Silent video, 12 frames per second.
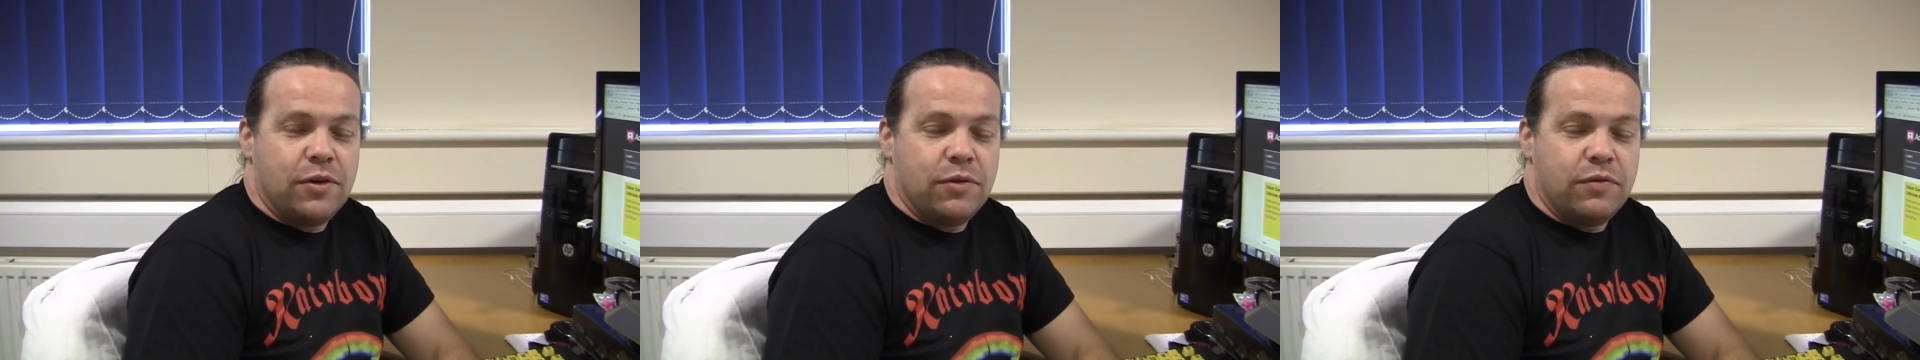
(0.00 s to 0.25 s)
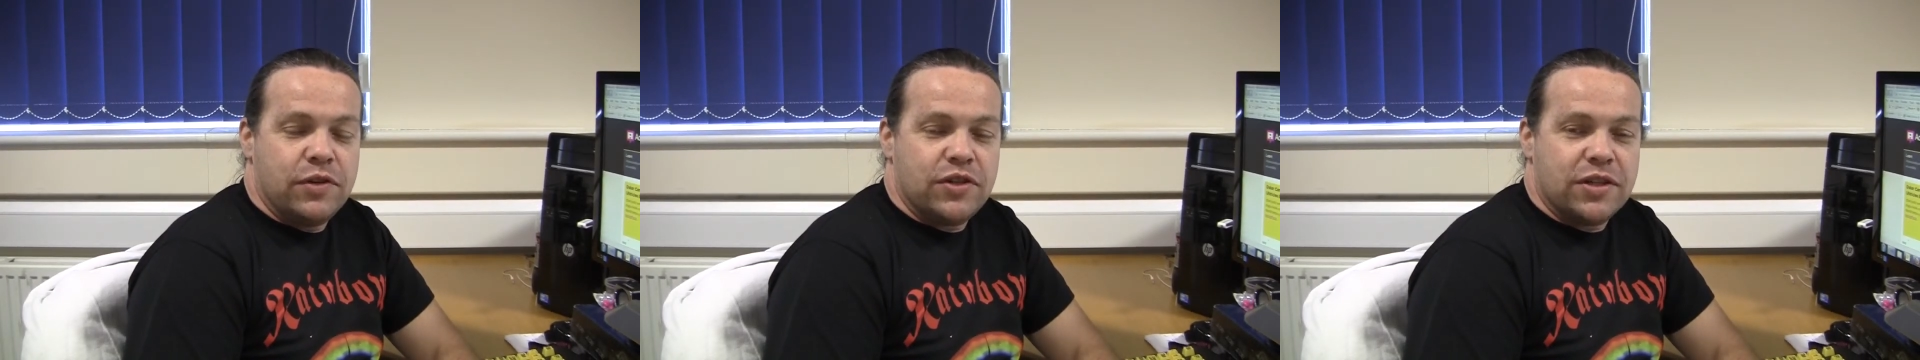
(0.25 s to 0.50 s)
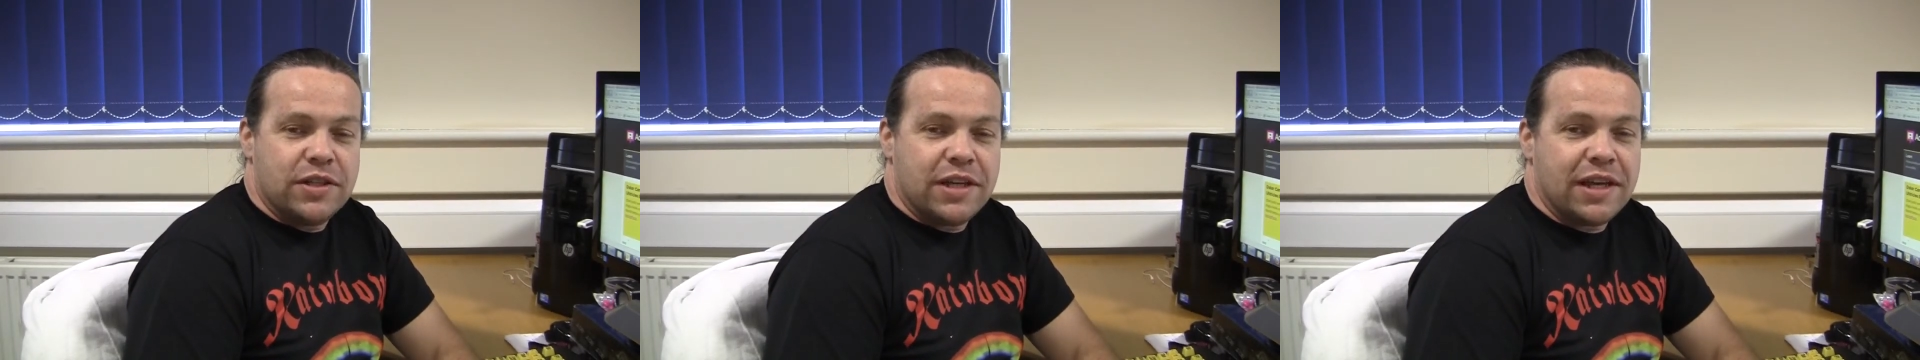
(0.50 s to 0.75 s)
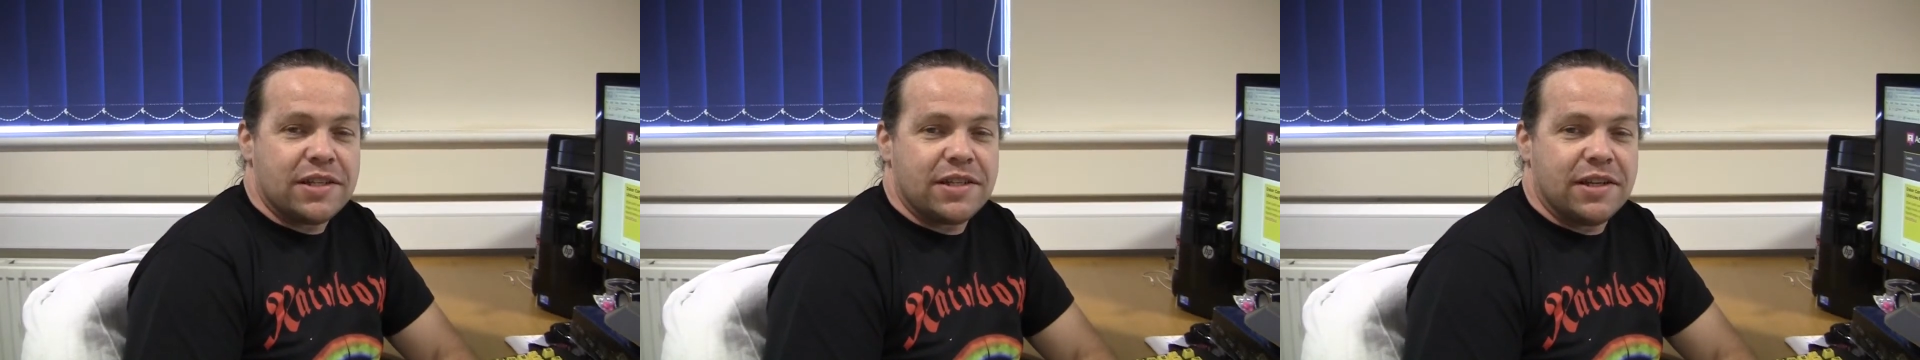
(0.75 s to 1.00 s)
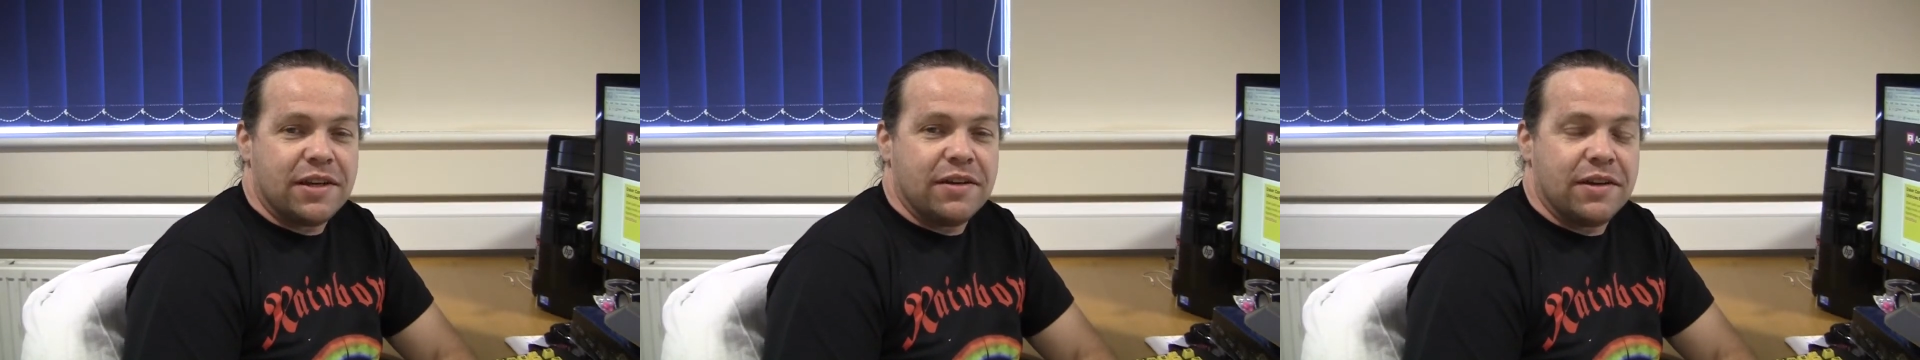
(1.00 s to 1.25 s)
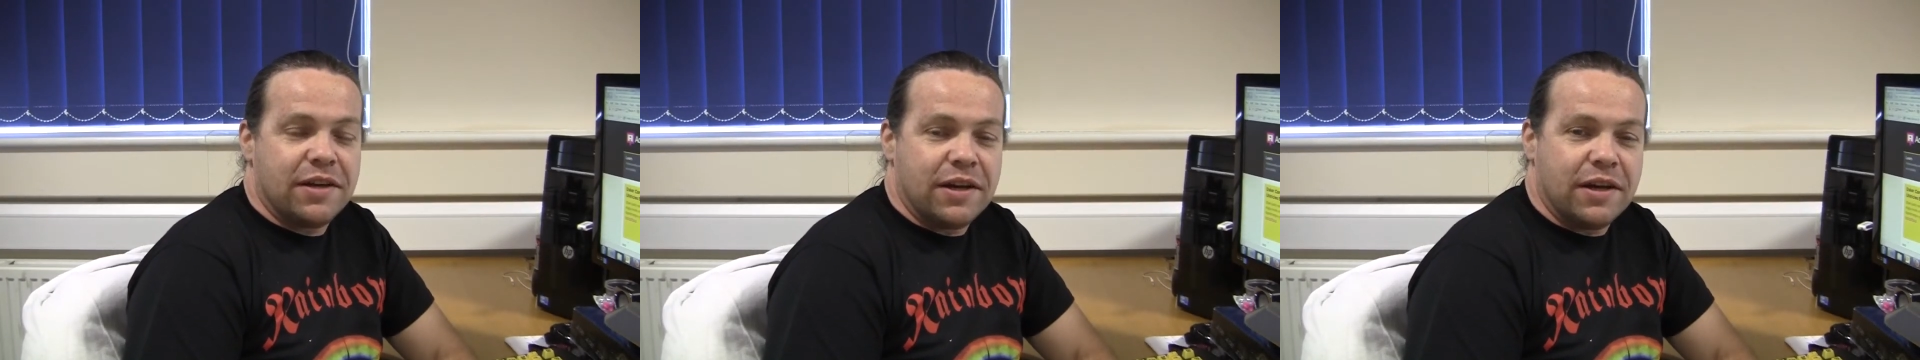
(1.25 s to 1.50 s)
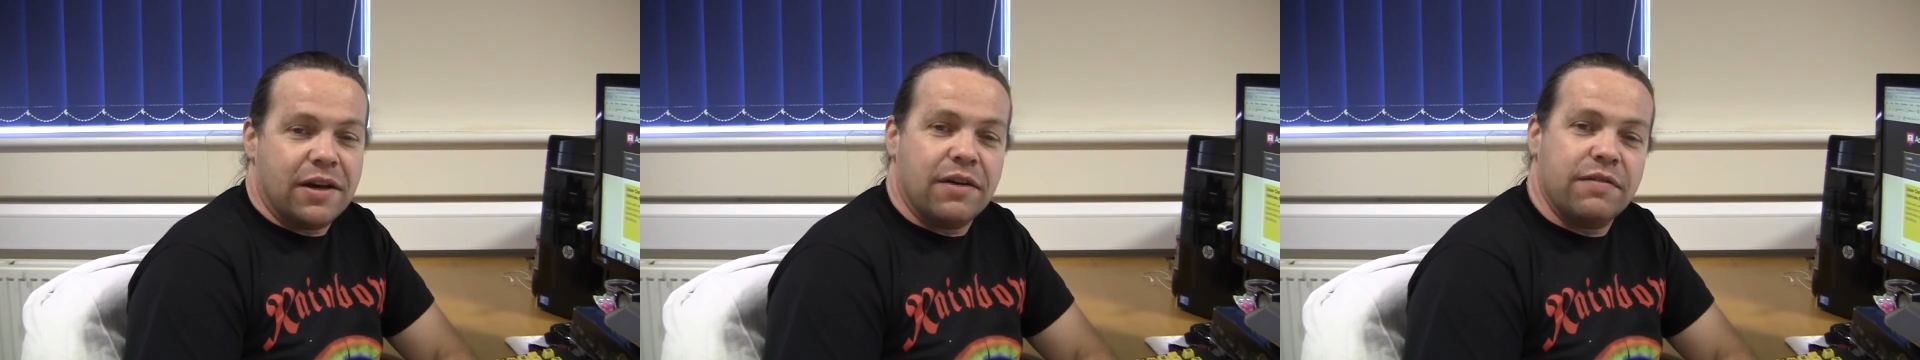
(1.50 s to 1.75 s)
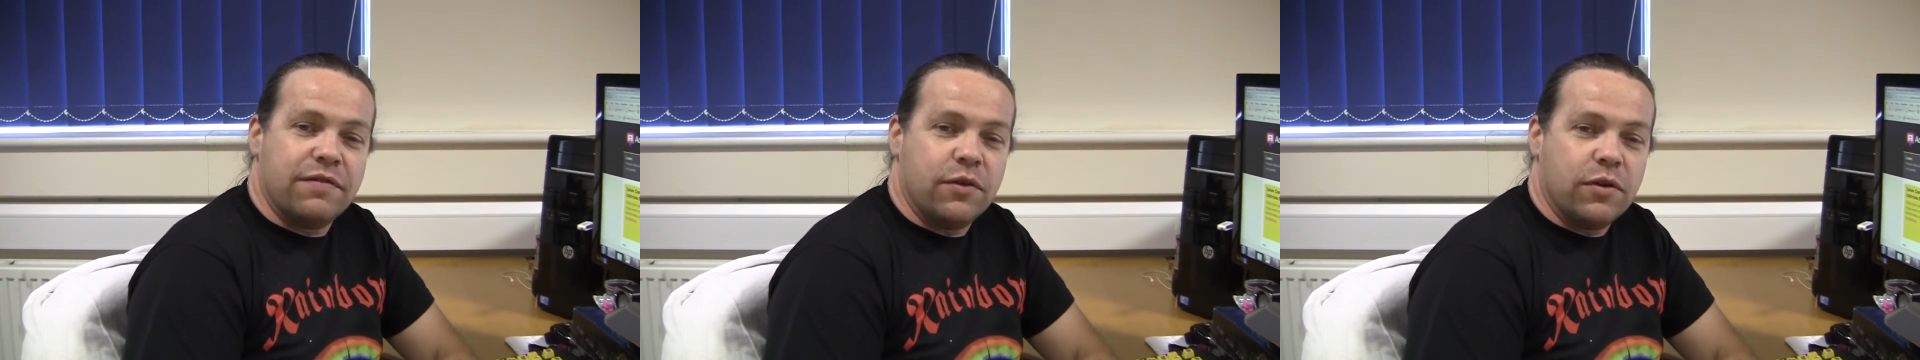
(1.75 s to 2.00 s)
low vision tester uh,